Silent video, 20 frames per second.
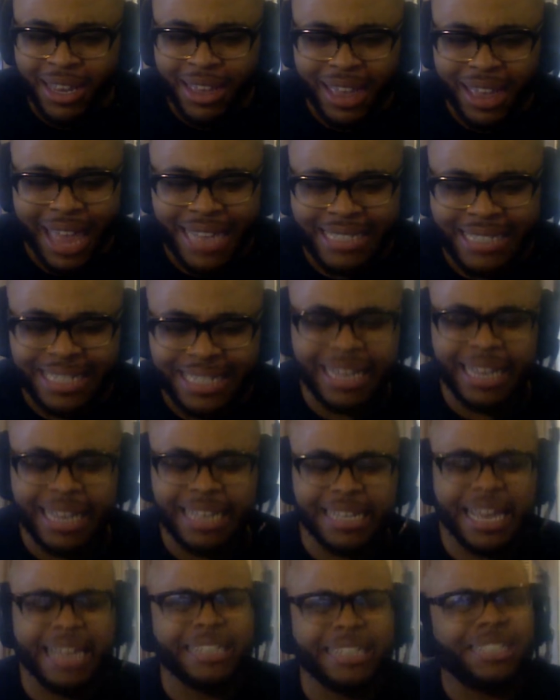
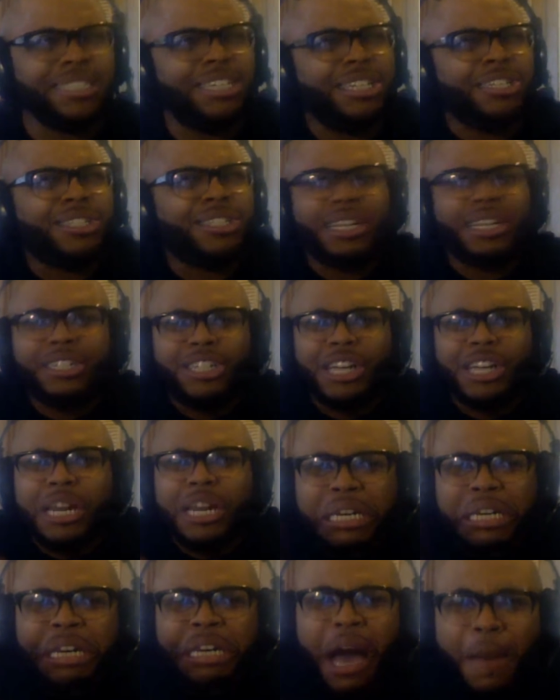it's just such a
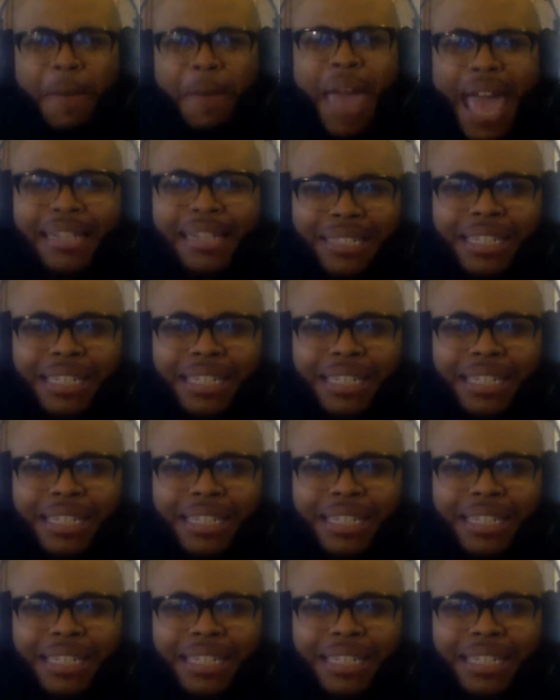dumbass